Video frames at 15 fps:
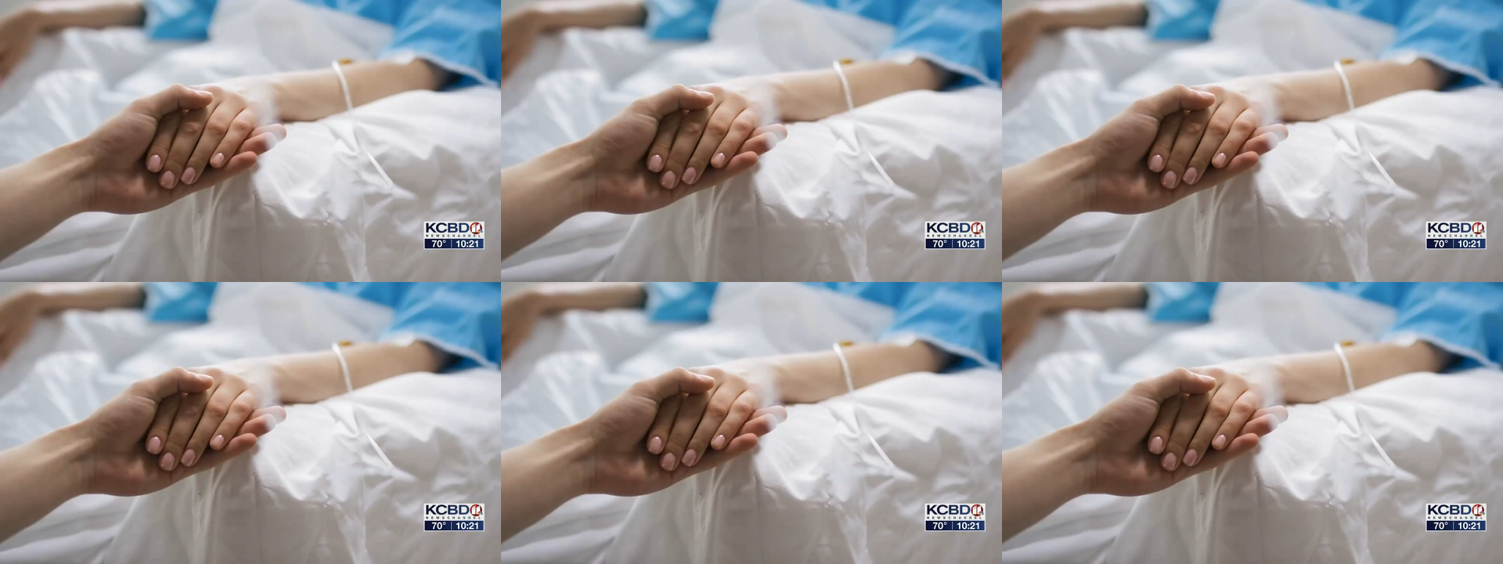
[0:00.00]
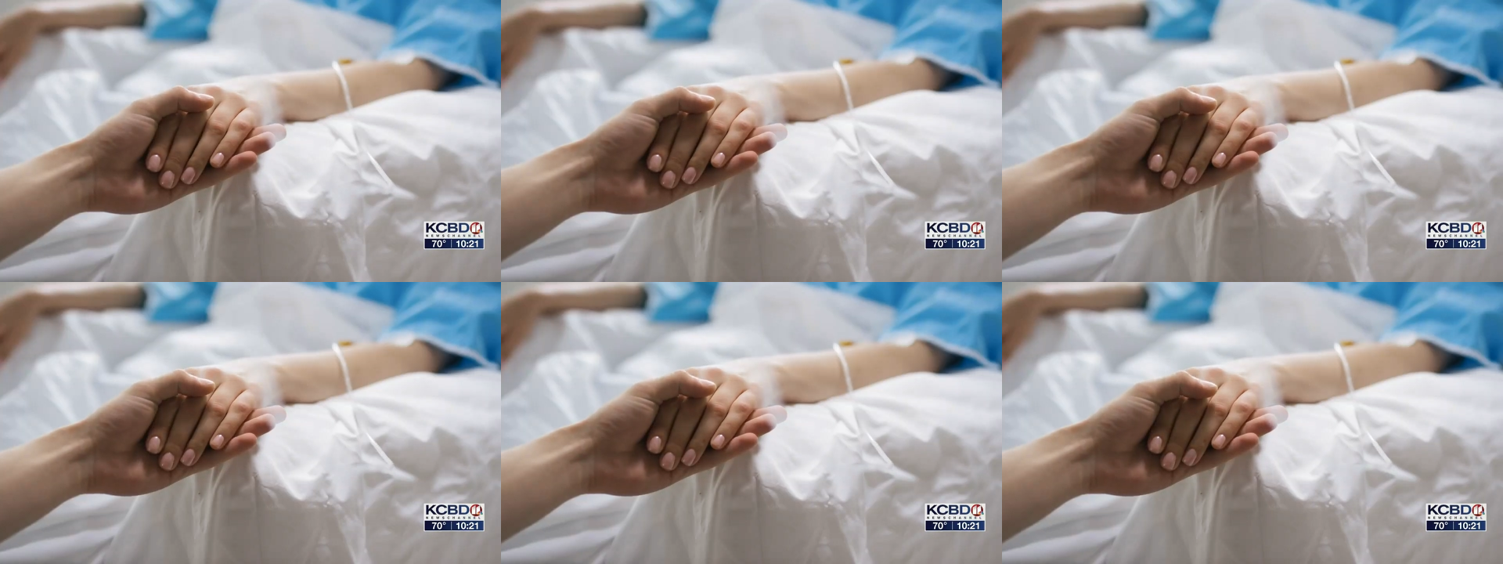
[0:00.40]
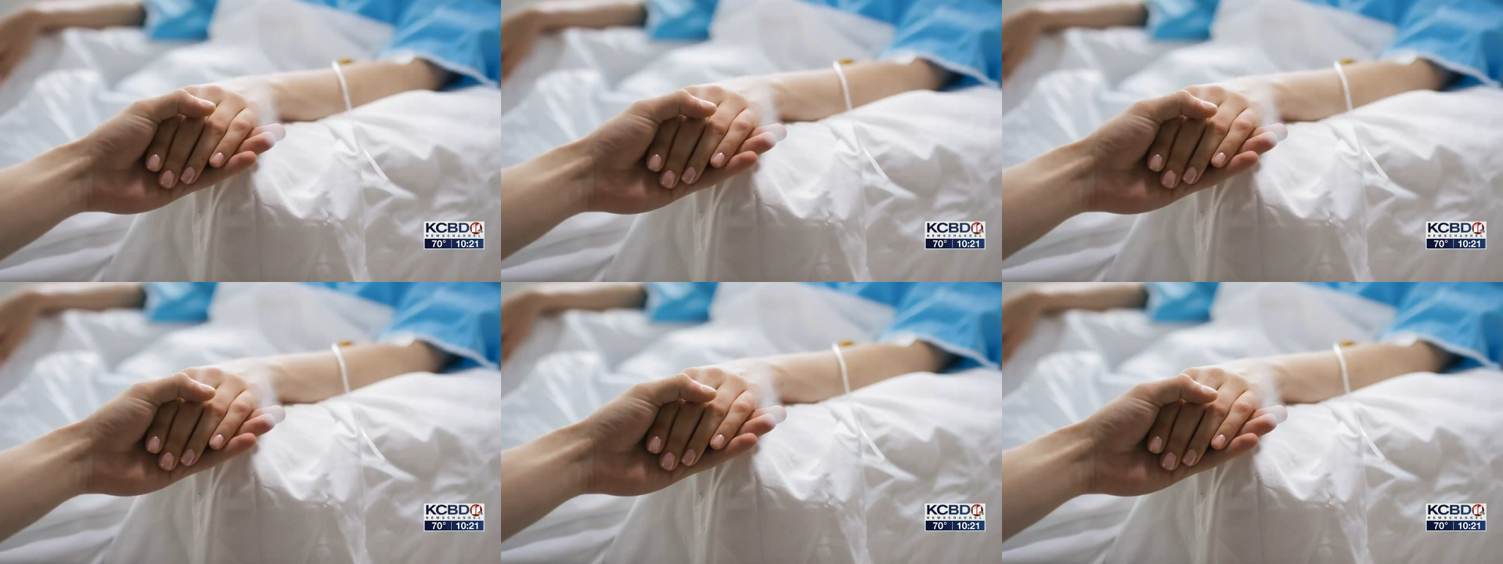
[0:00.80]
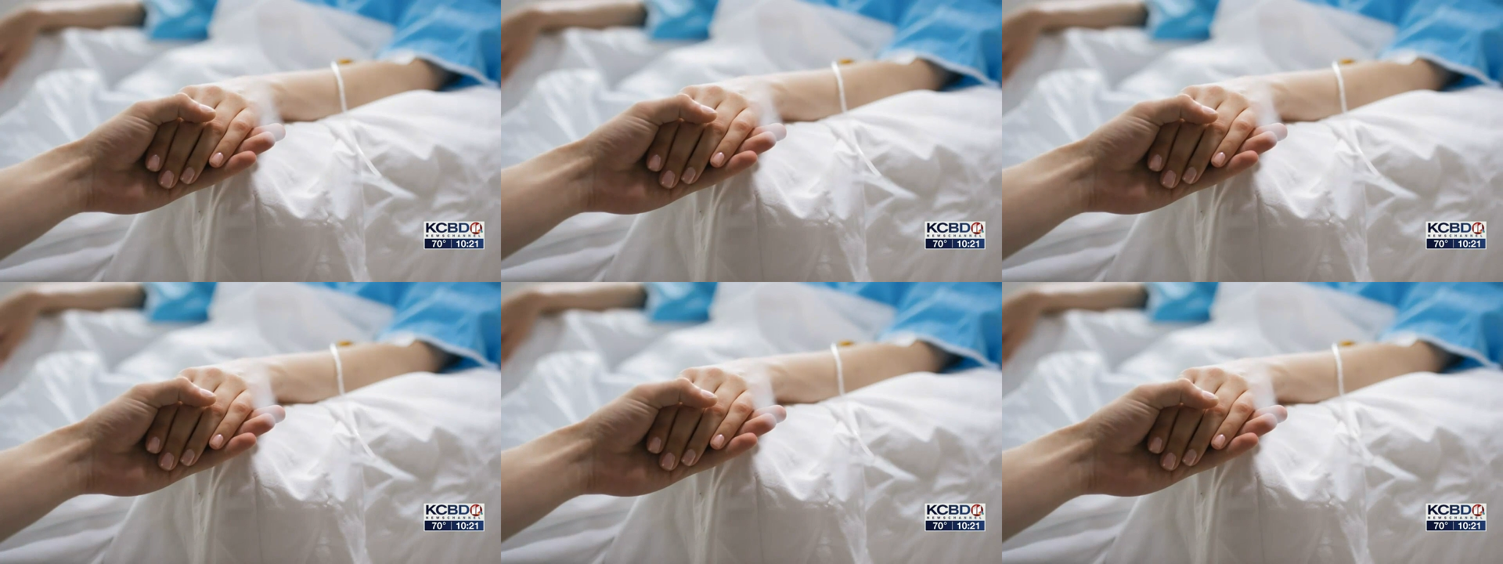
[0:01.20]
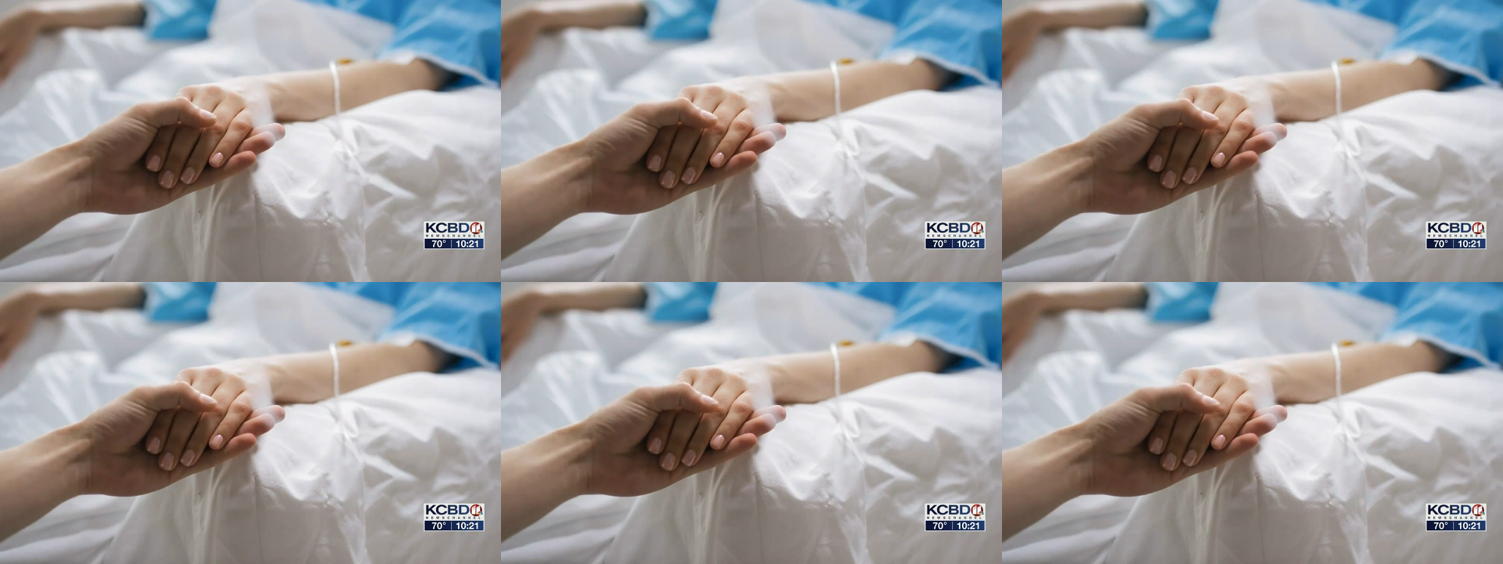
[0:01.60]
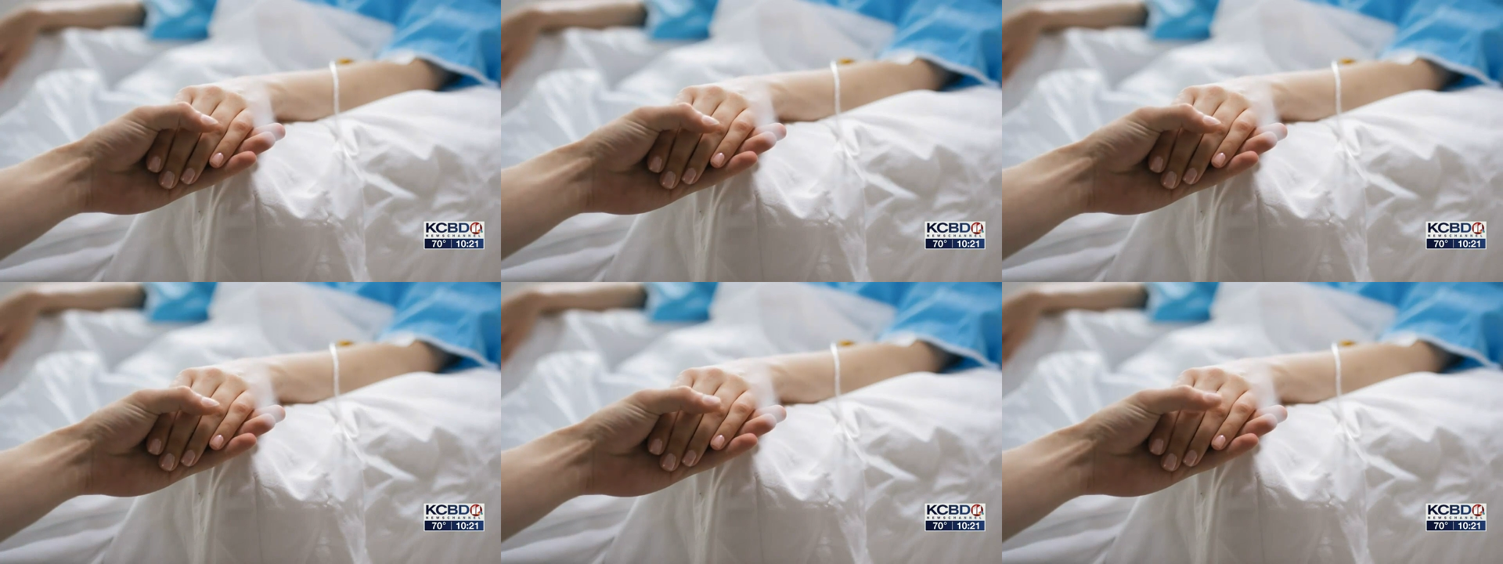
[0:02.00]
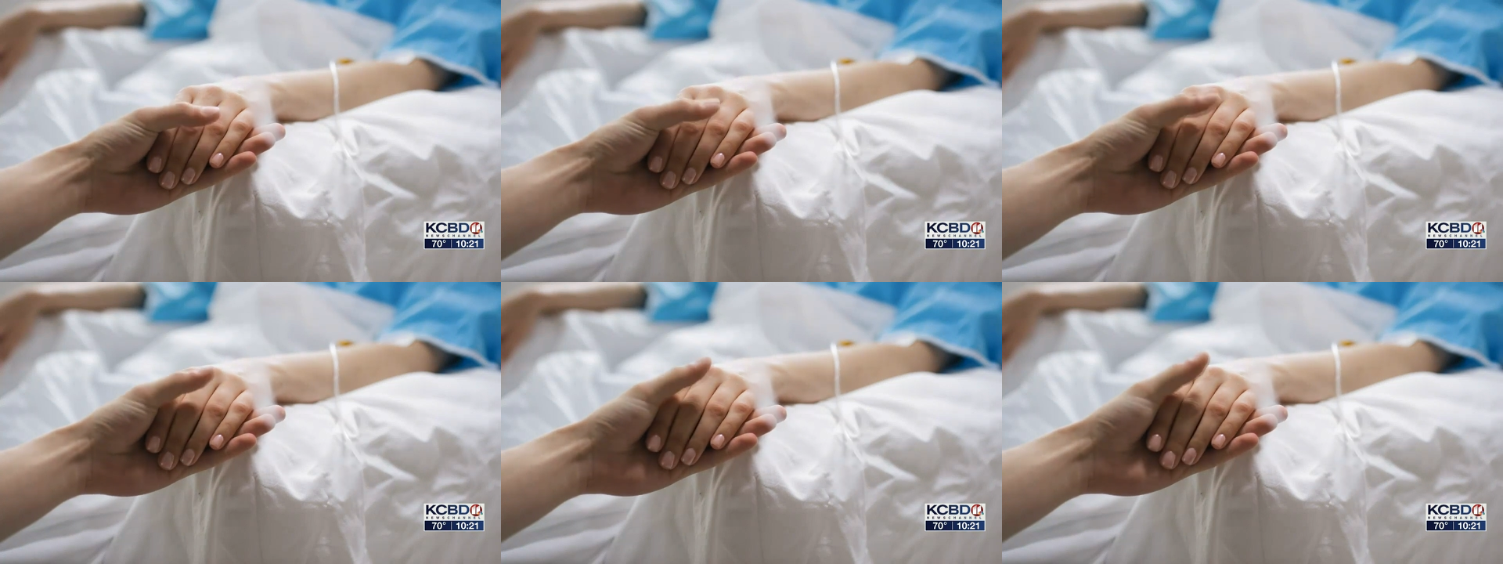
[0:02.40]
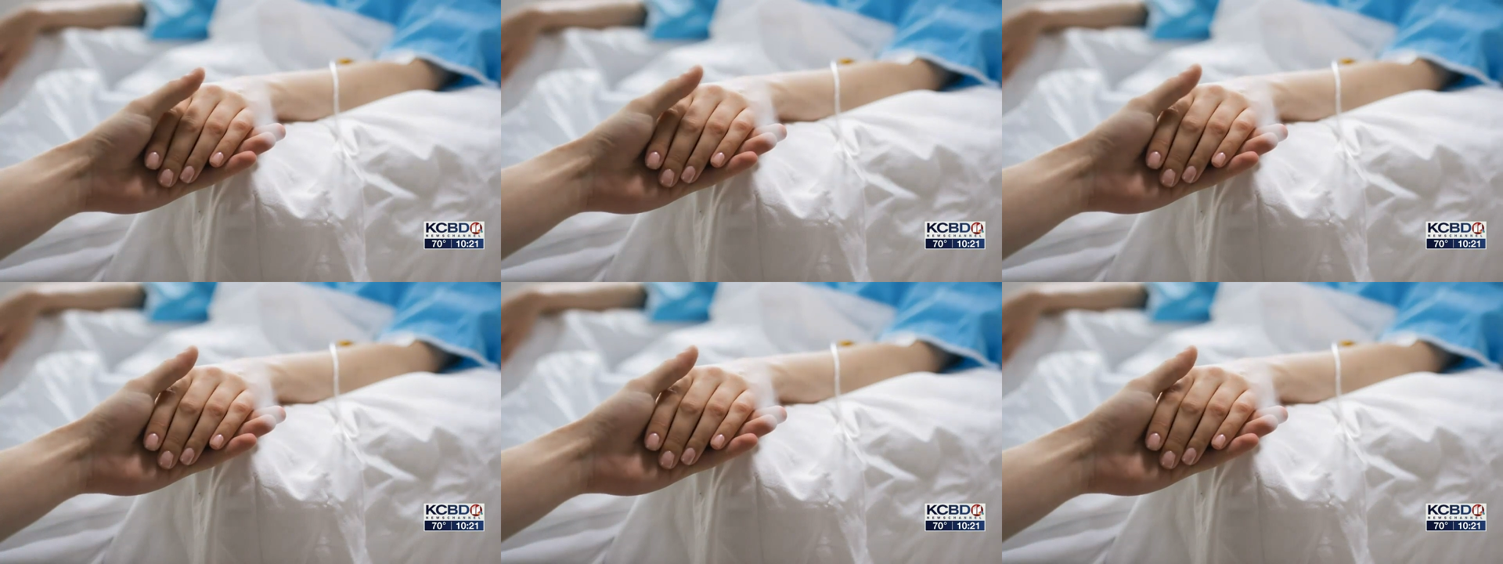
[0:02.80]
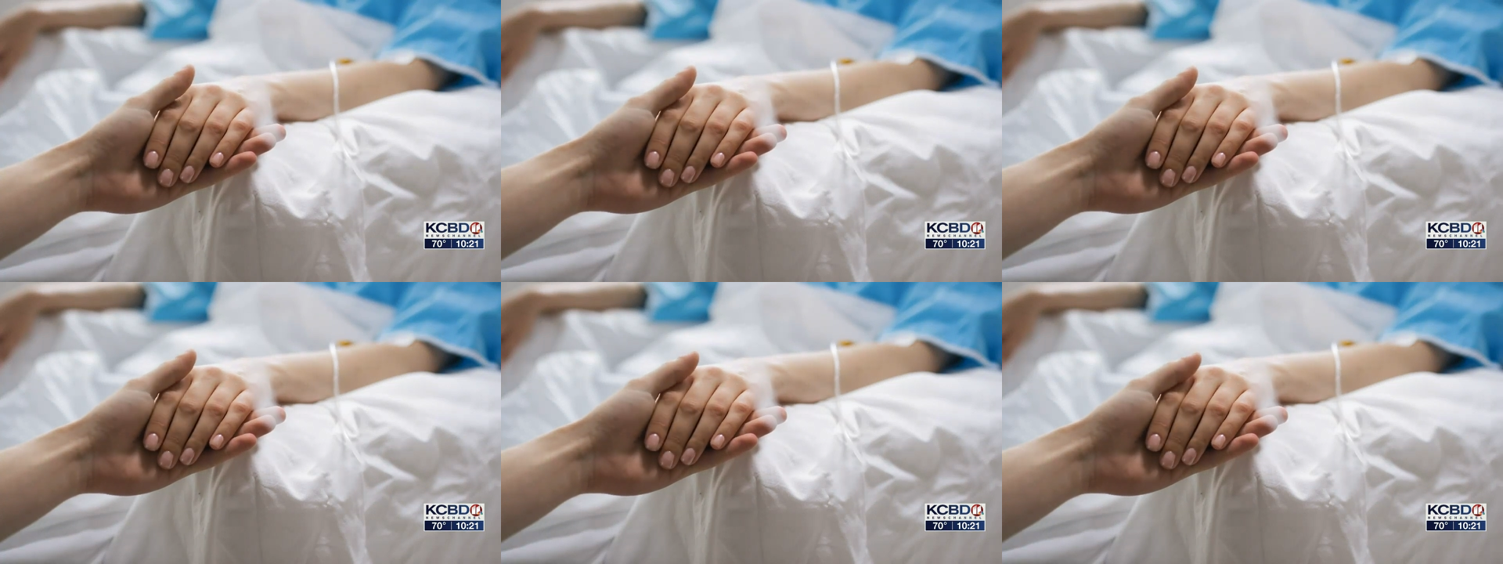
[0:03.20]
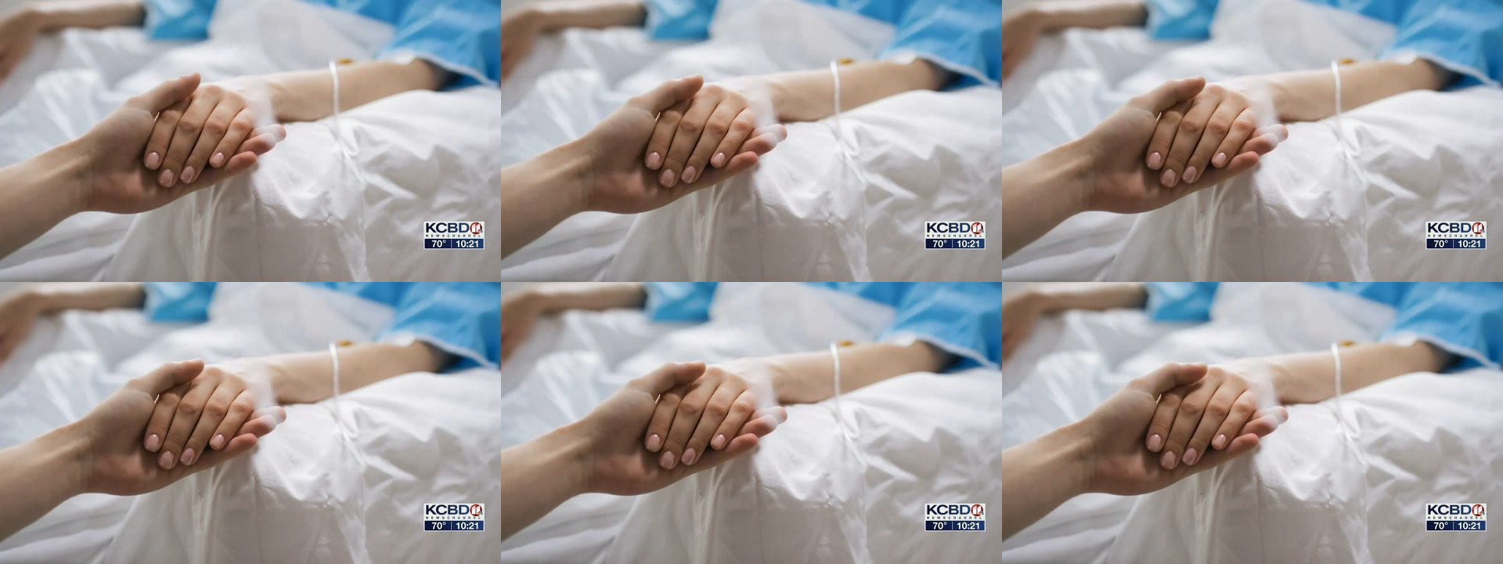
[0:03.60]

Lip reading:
[unreadable: no face in view]